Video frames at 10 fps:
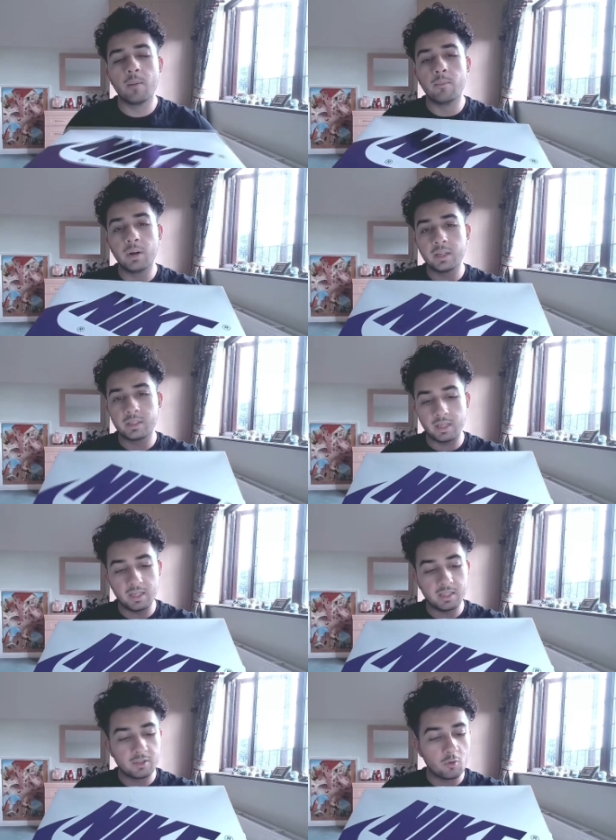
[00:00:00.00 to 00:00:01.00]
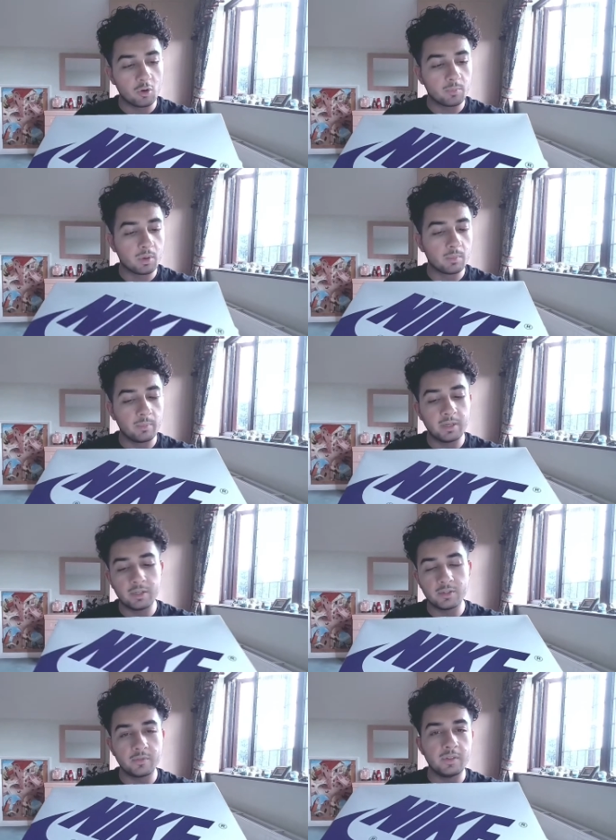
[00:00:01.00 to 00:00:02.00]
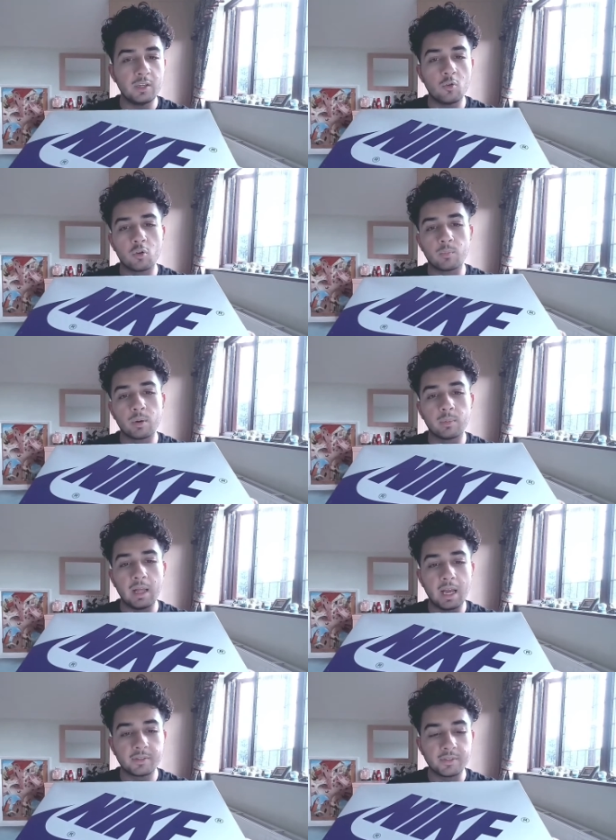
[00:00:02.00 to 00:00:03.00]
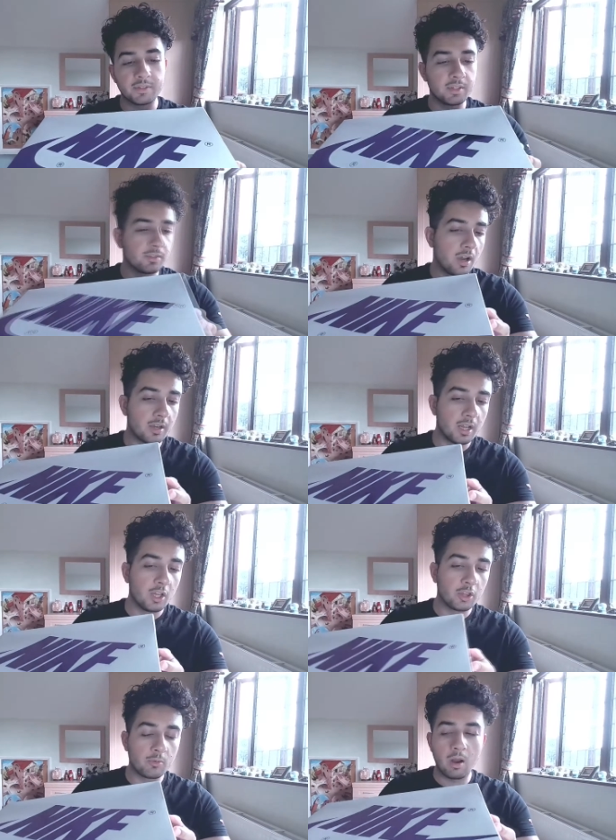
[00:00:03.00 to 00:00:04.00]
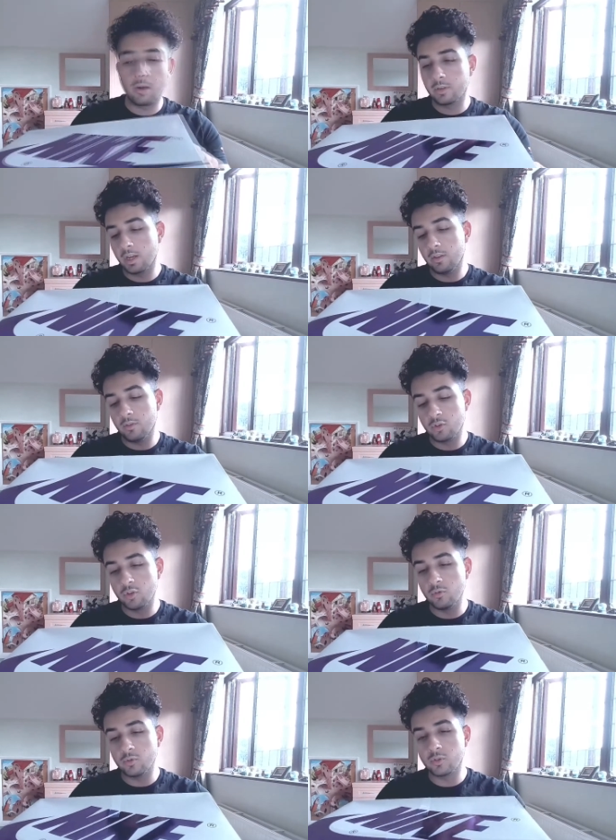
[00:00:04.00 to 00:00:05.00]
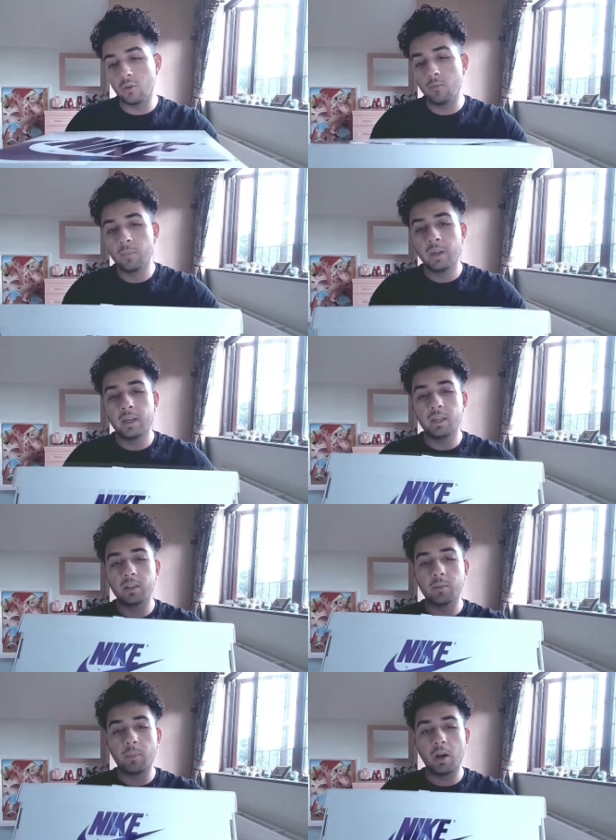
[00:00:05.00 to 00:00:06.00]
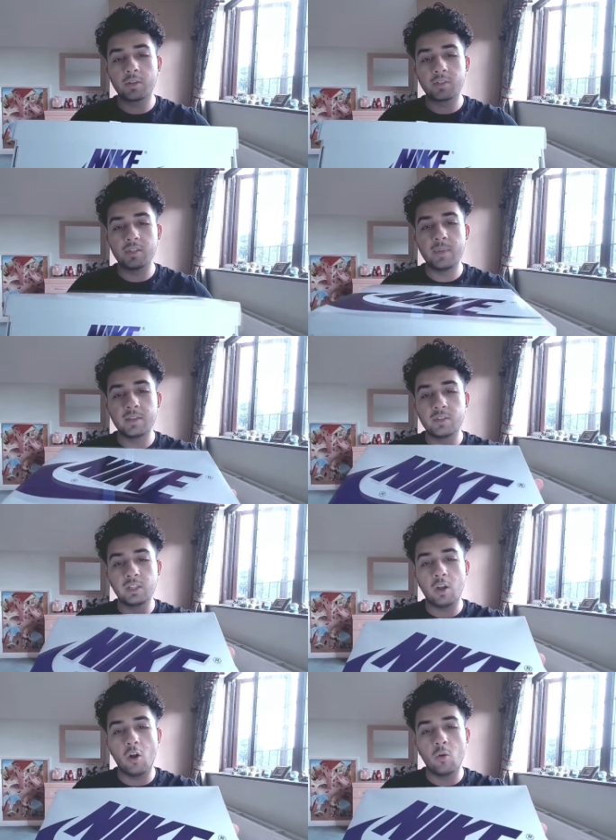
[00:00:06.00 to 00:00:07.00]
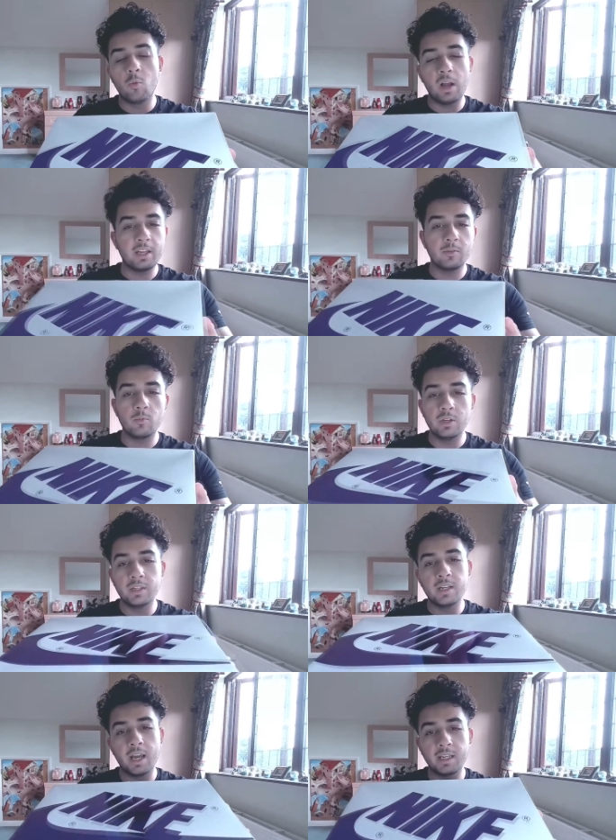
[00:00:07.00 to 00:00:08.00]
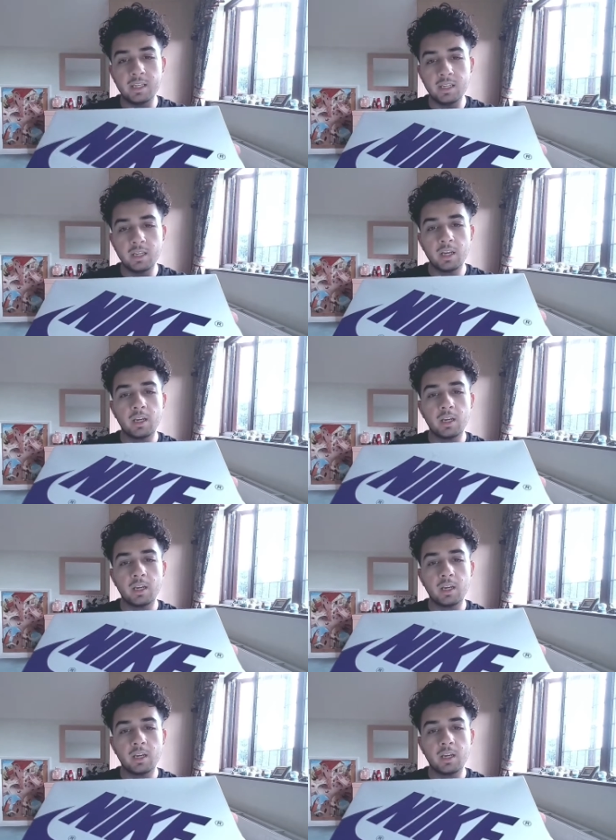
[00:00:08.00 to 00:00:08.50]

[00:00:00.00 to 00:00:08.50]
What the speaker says: but it's court purple because of the court purple accents that it's got throughout the shoe. So the box is basically all white with the Nike